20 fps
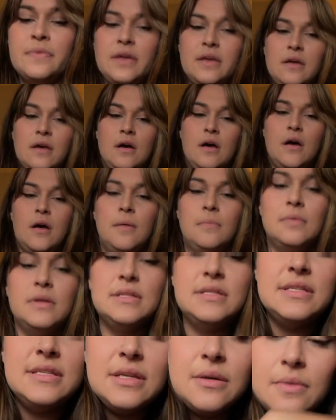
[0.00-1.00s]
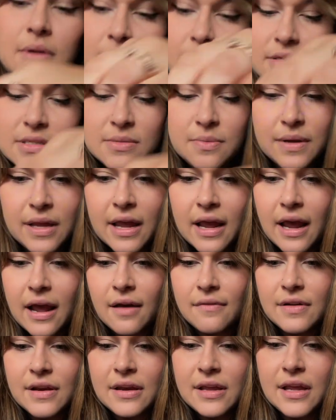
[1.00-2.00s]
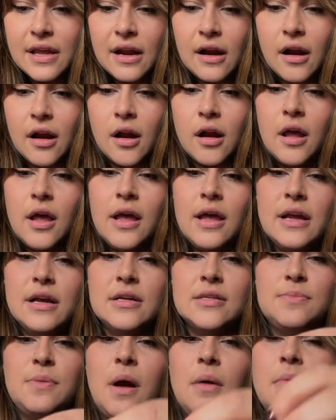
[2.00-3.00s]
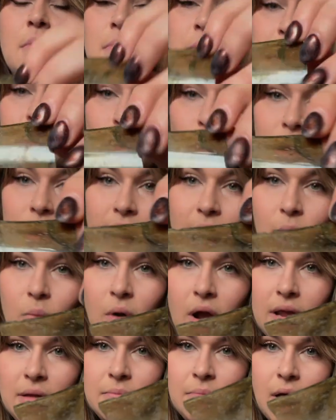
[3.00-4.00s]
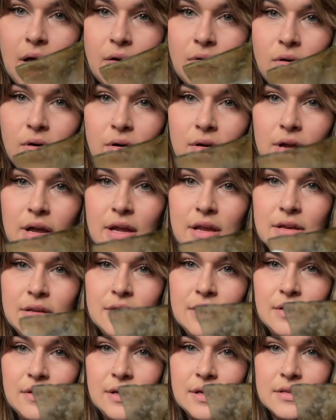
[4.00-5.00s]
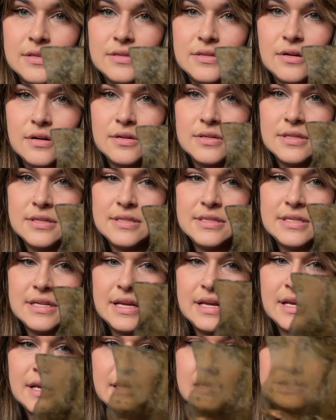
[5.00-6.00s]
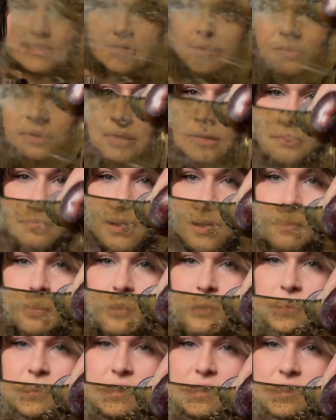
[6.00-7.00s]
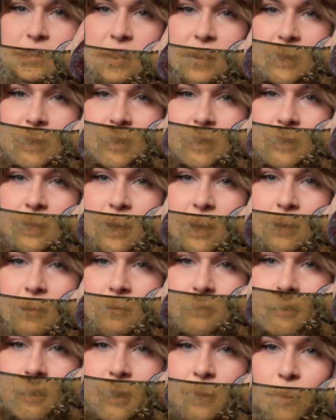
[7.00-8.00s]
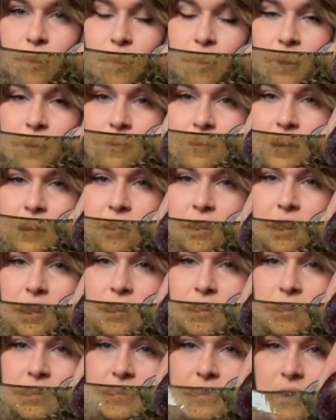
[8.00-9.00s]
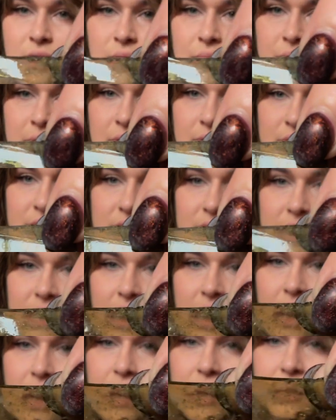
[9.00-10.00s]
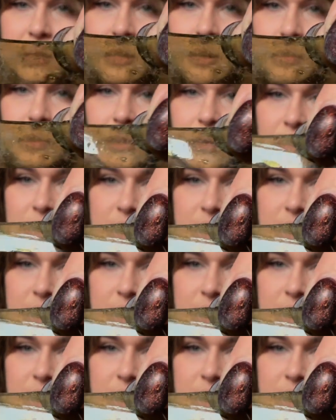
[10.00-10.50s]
Let's see what else we have in here. Here's probably more of that wine bottle, and you can start to see some of the bubbles in it, like right where my fingernail is almost. Some of those